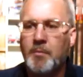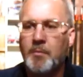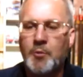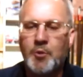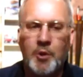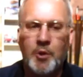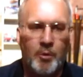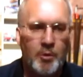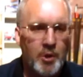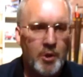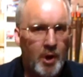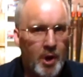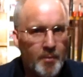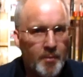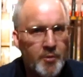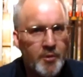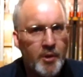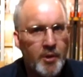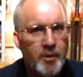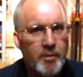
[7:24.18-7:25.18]
Joe
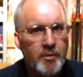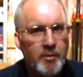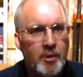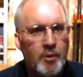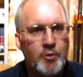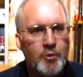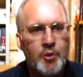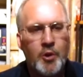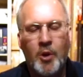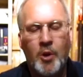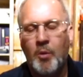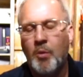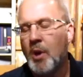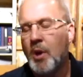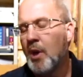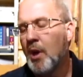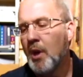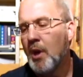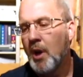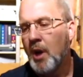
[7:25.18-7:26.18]
Thompson, Little Joe,
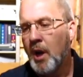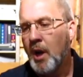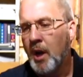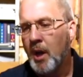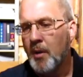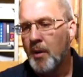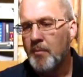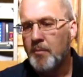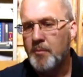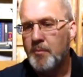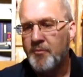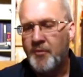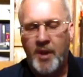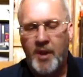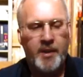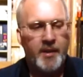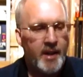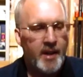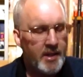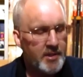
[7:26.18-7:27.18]

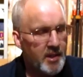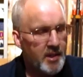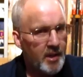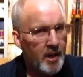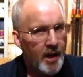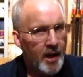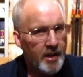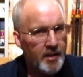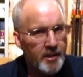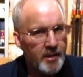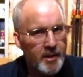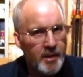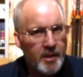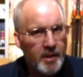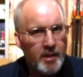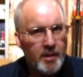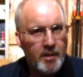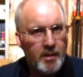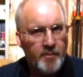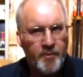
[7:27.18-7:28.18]
fantastic
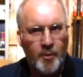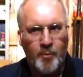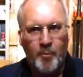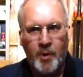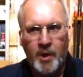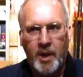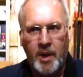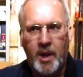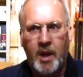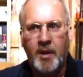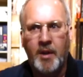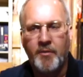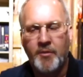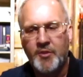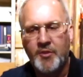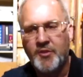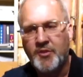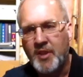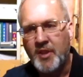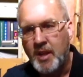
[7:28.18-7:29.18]
idea. From what I've
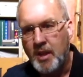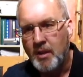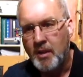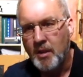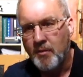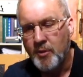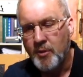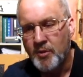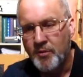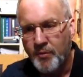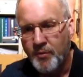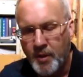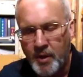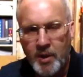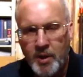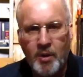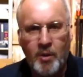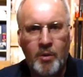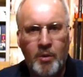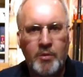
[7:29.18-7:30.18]
seen of his
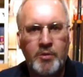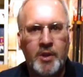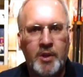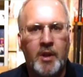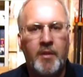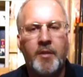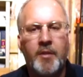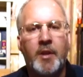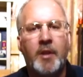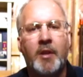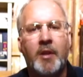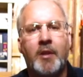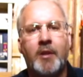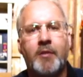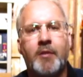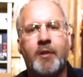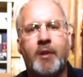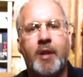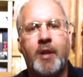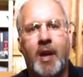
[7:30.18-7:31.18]
videos, I think it
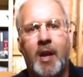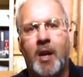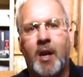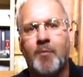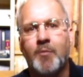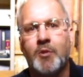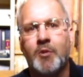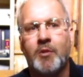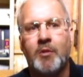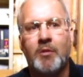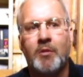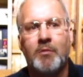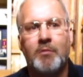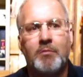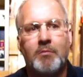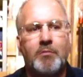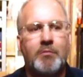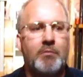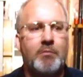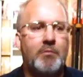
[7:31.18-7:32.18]
is an absolute
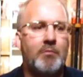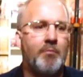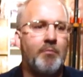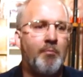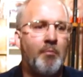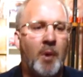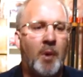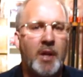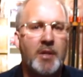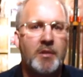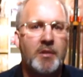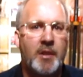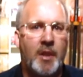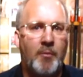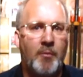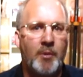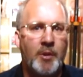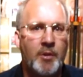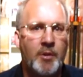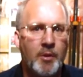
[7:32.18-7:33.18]
must
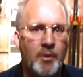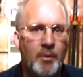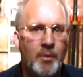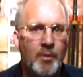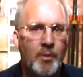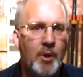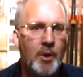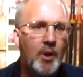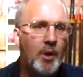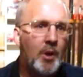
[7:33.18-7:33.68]
that we do